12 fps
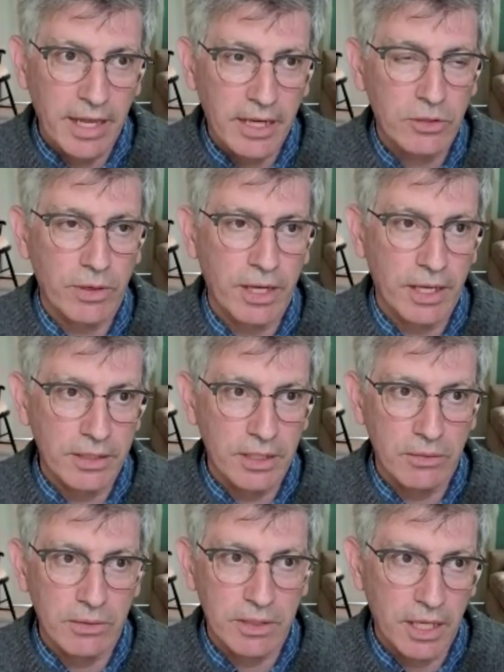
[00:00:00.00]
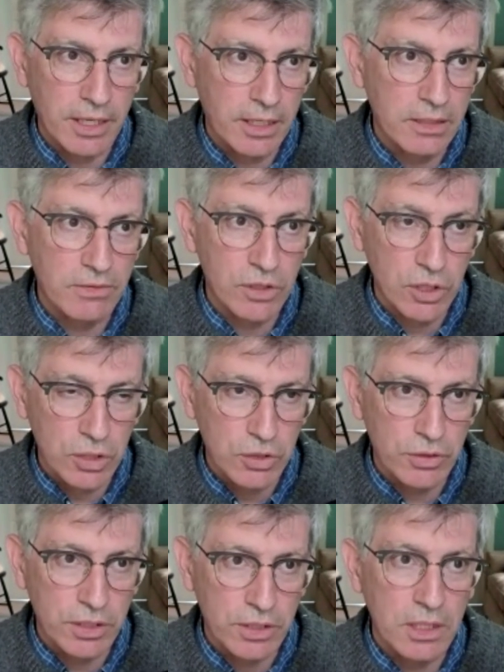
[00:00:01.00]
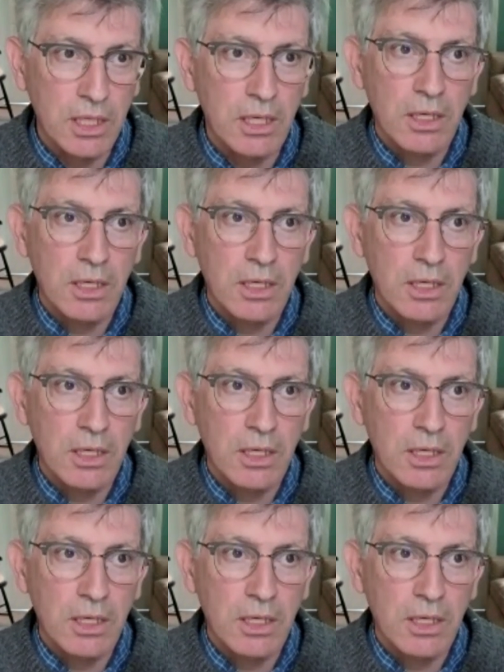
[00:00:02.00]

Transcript: X-rays that were taken of children